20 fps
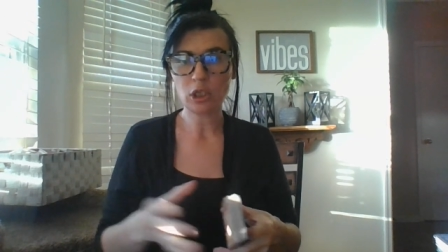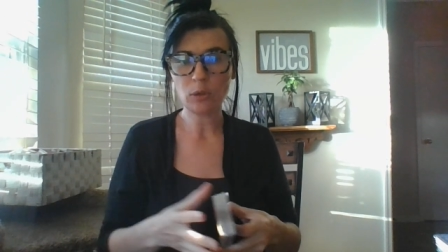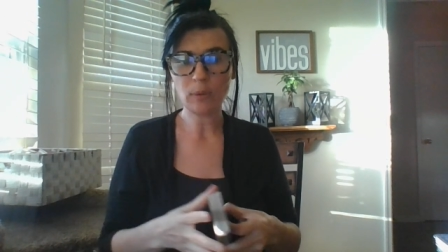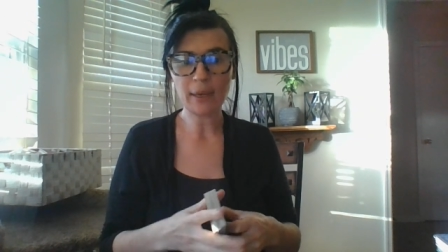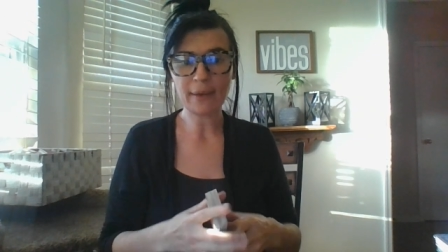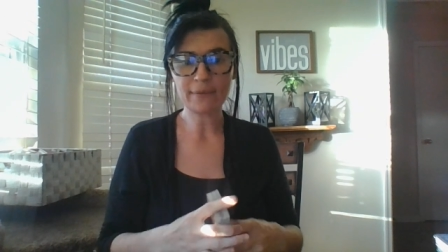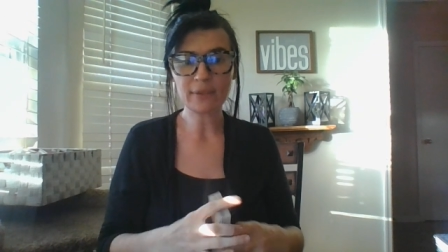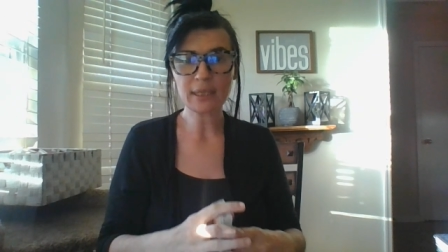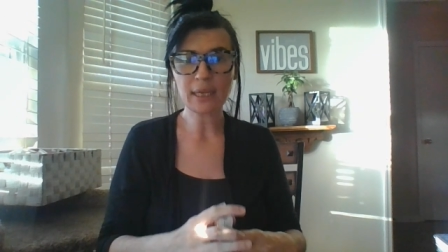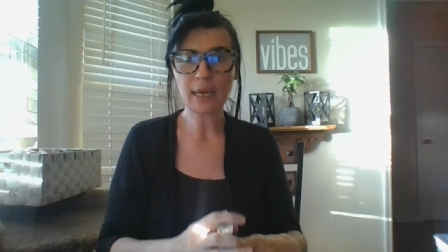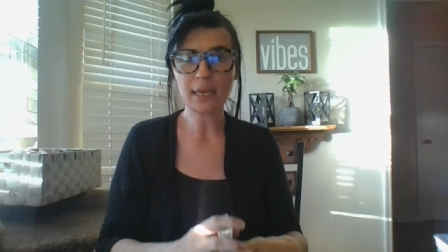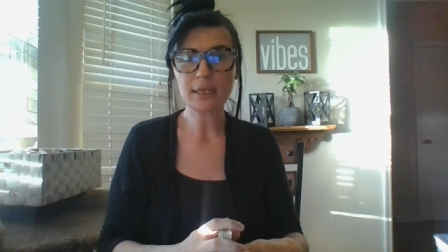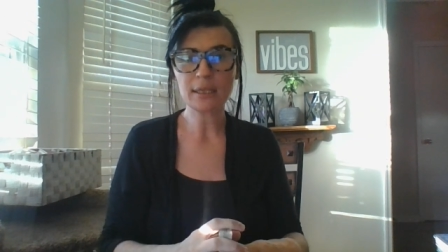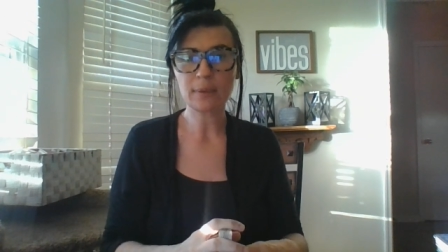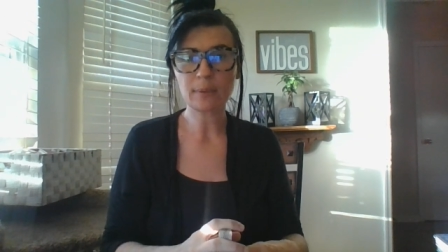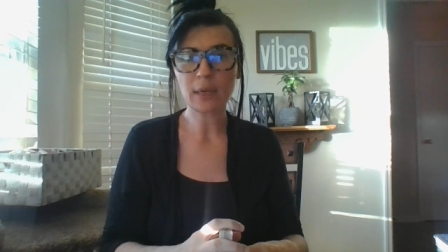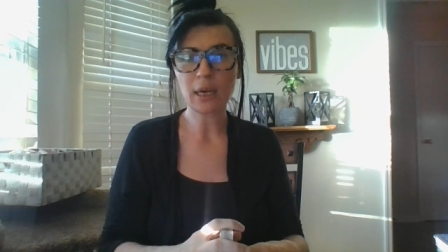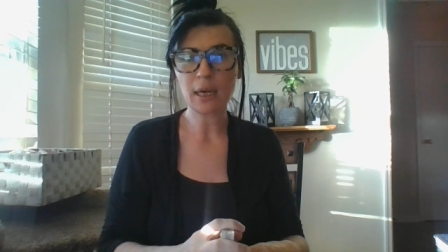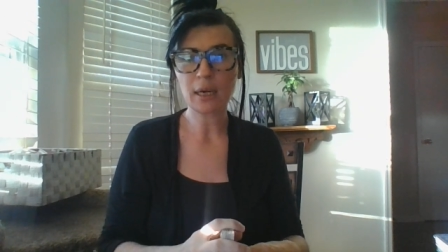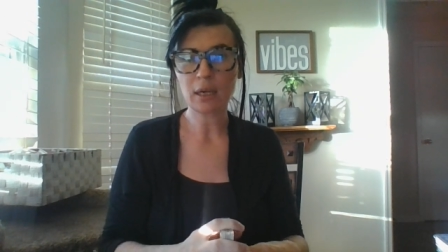You have signed
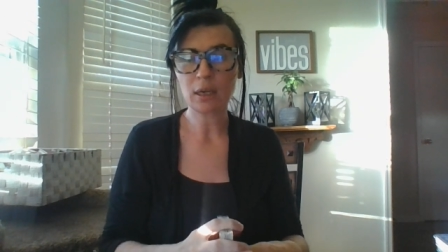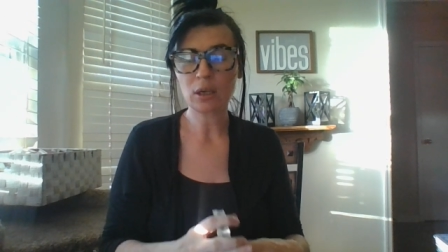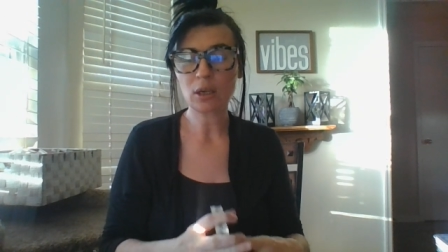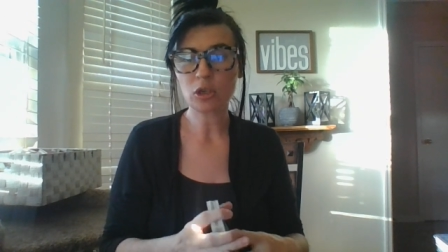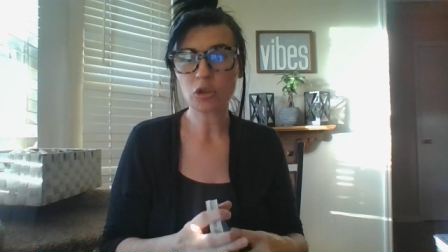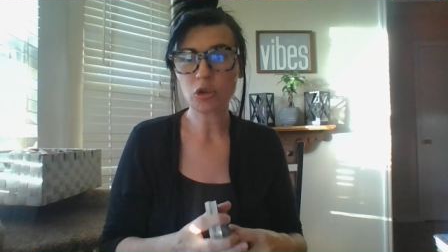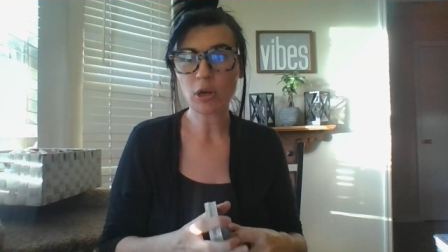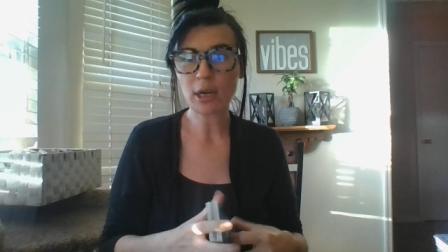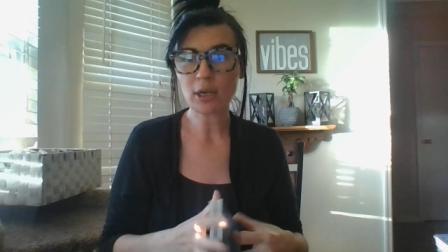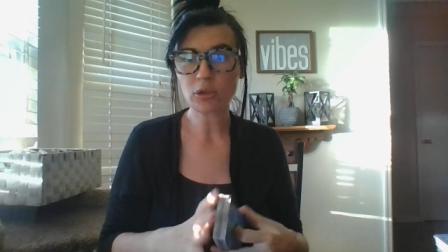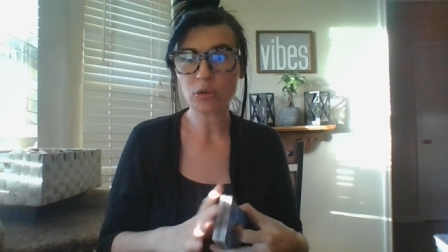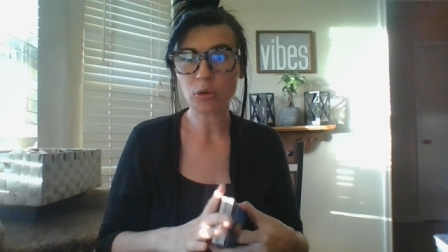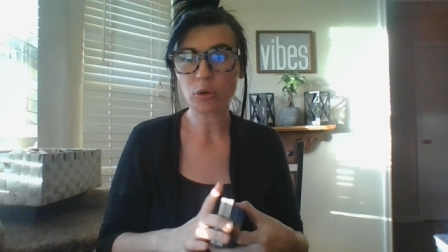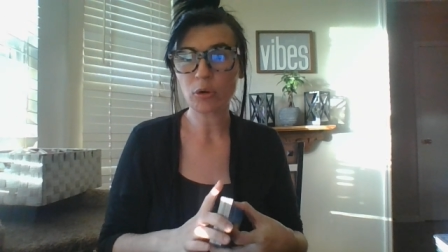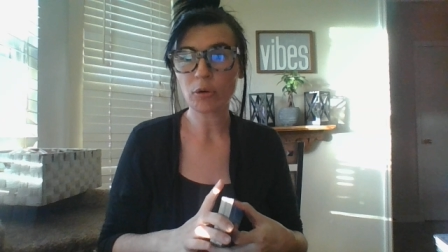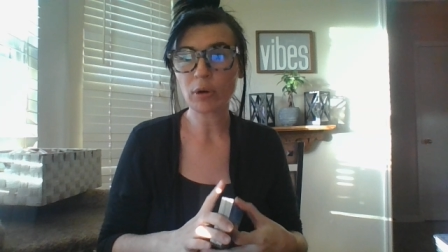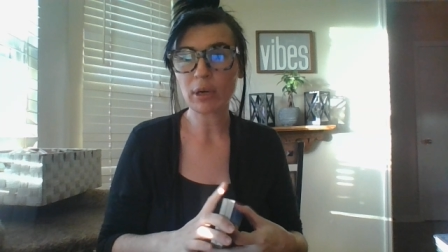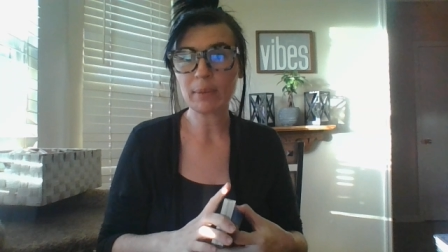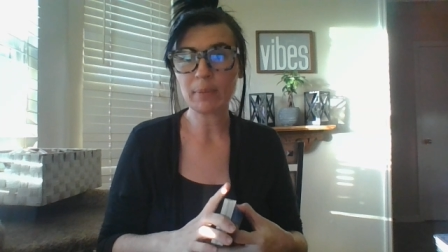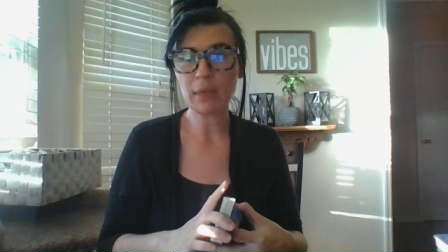some kind of
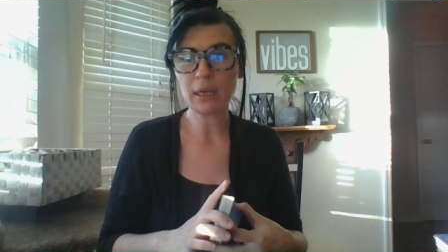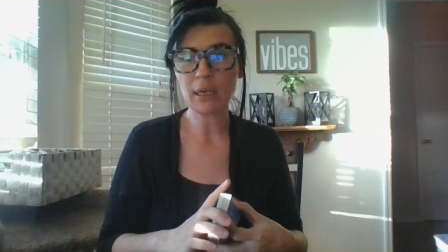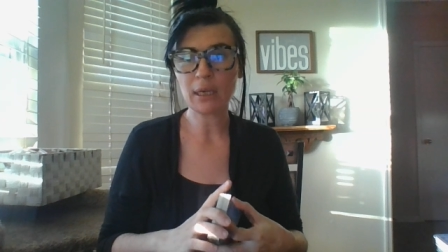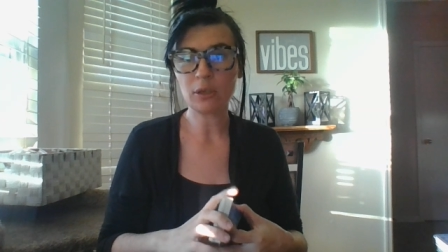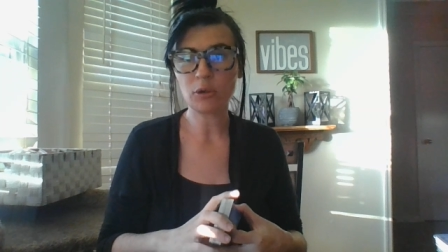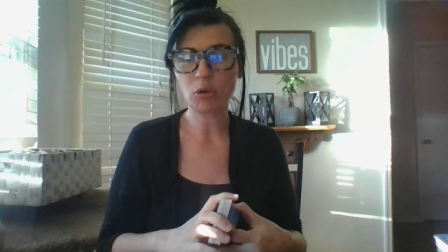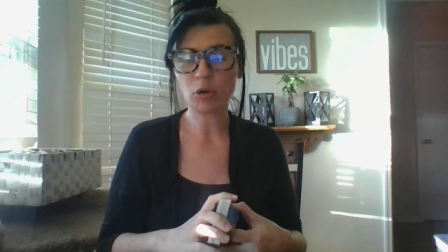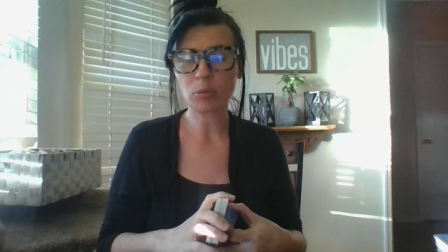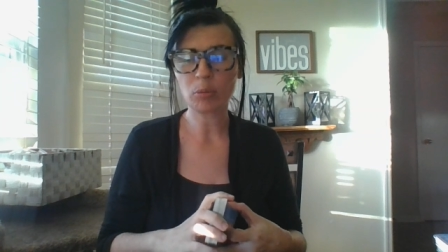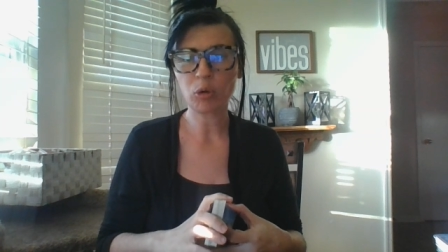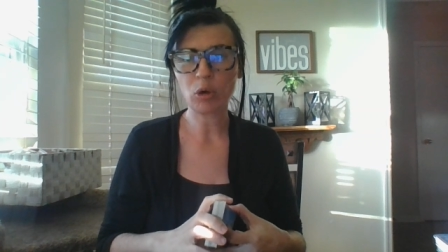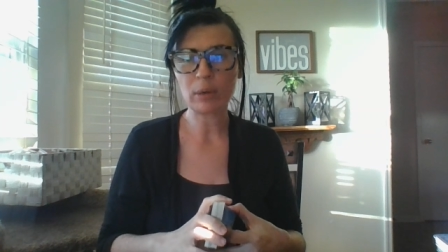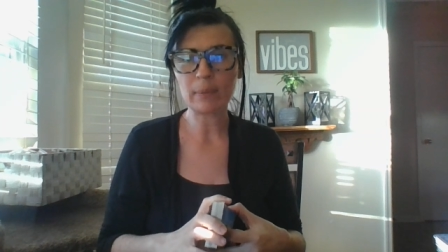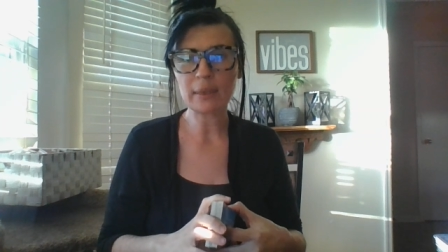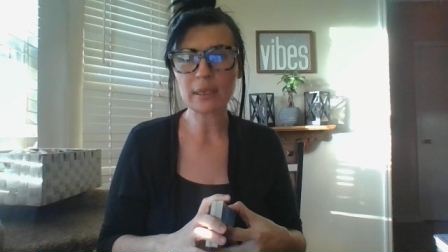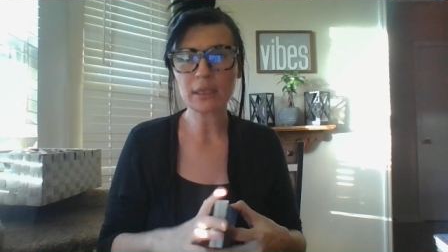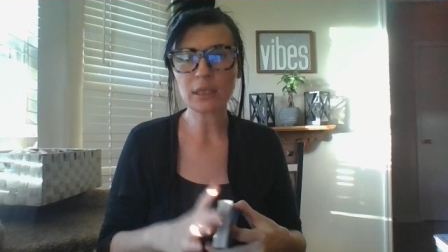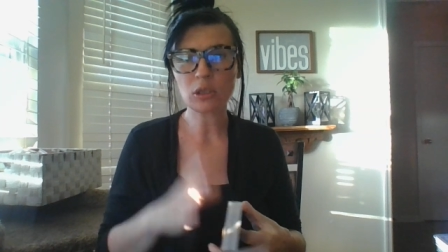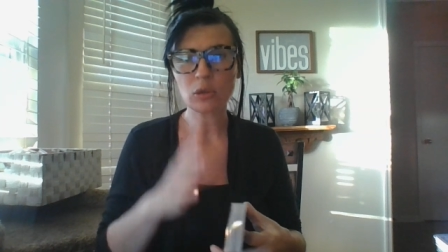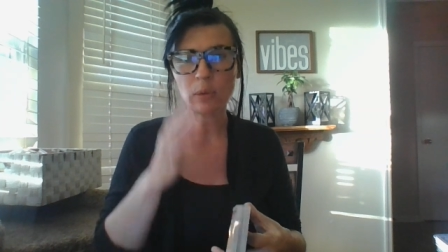contractual agreement in your
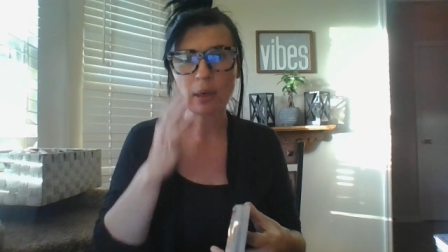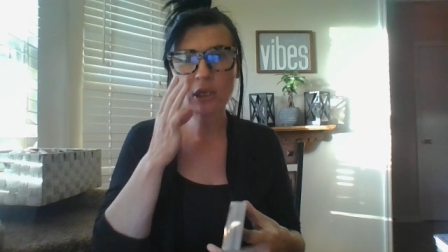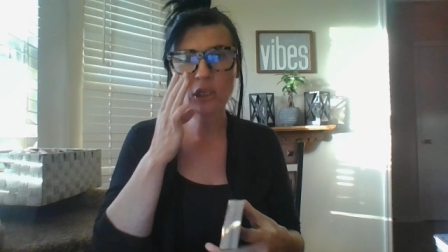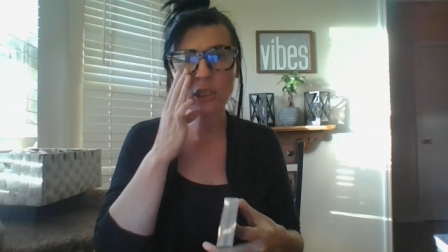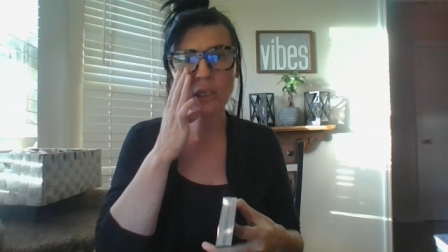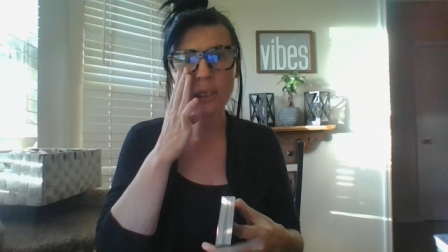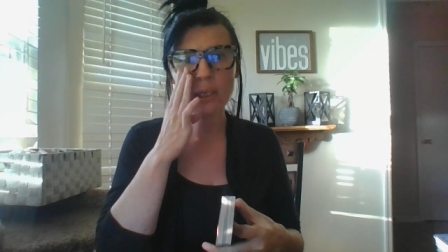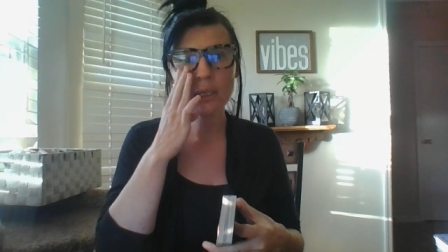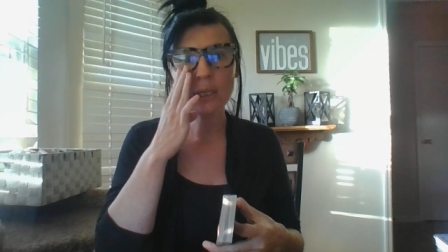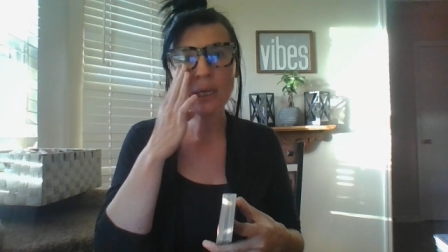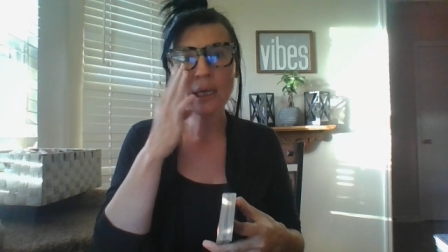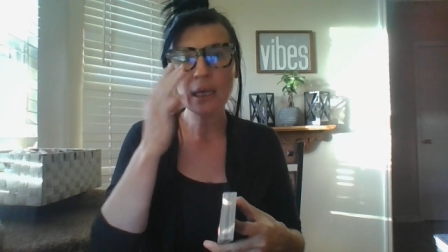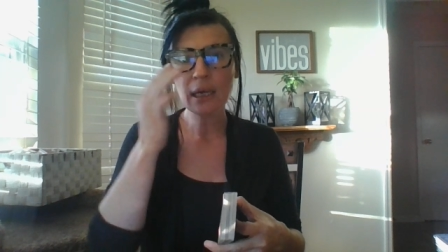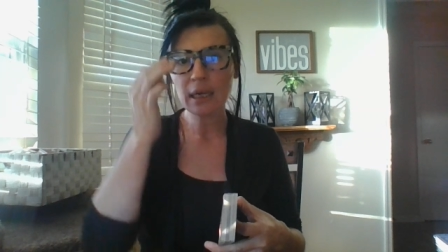employment situation